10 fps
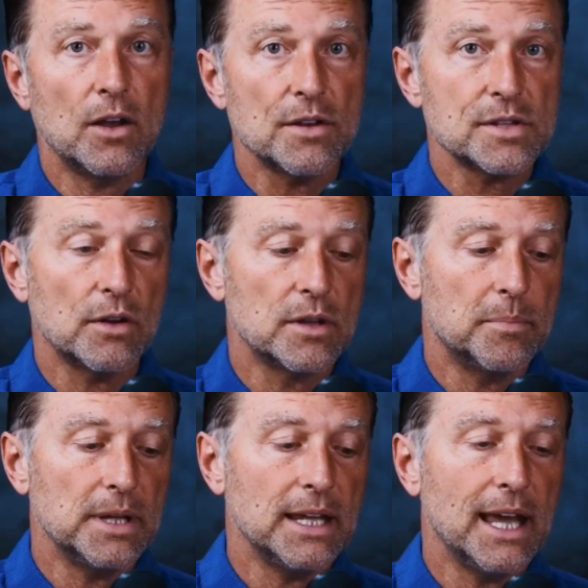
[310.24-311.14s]
And also the
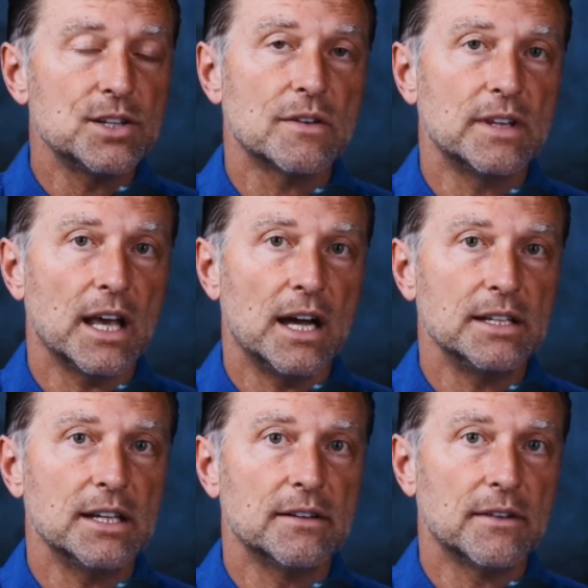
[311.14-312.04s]
pH of the
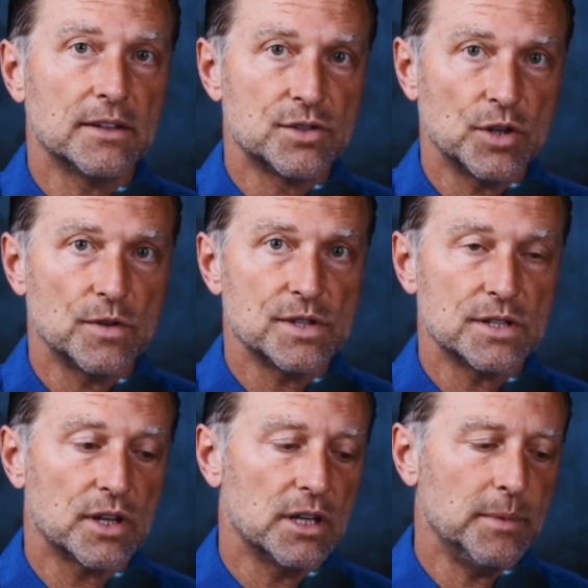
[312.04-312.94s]
onion juice
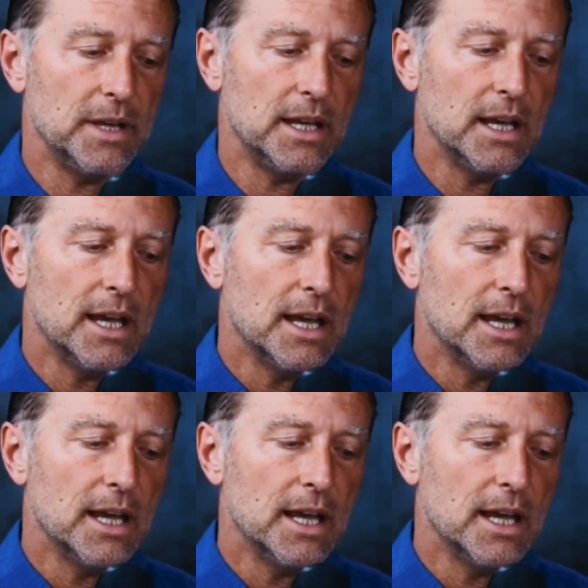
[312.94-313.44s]
is going to be